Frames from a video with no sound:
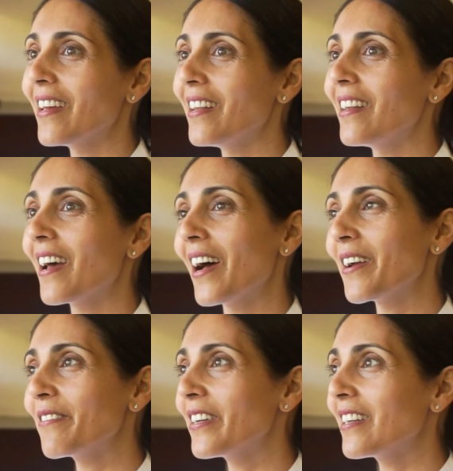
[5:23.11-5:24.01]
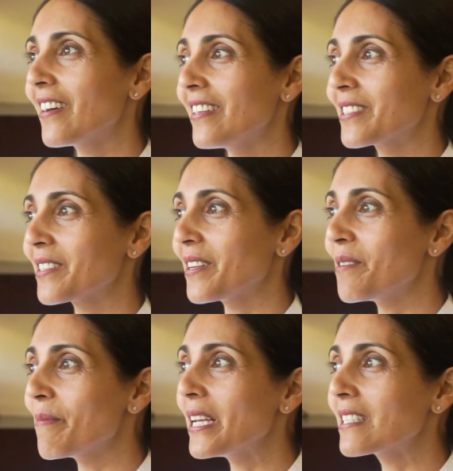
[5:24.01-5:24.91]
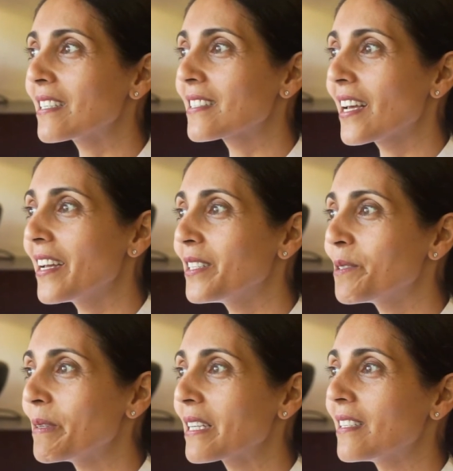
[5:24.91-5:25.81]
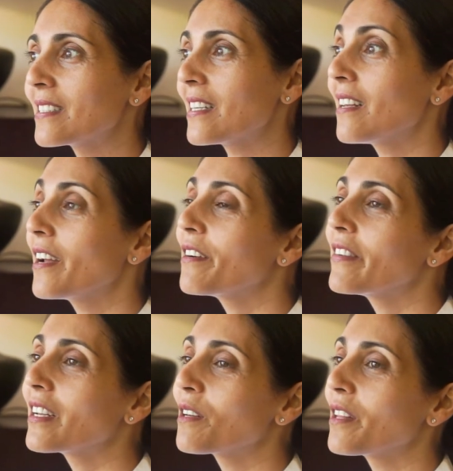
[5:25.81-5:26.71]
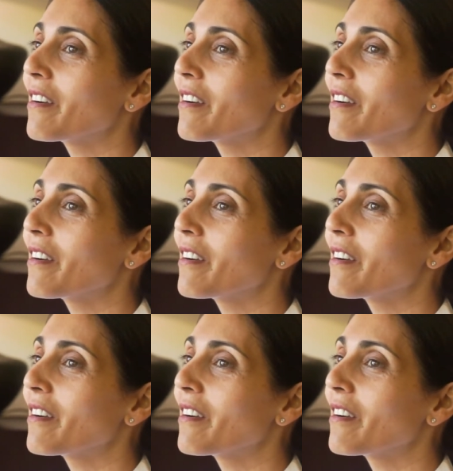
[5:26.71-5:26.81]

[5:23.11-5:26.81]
And Ayurveda is an amazing science, because in Ayurveda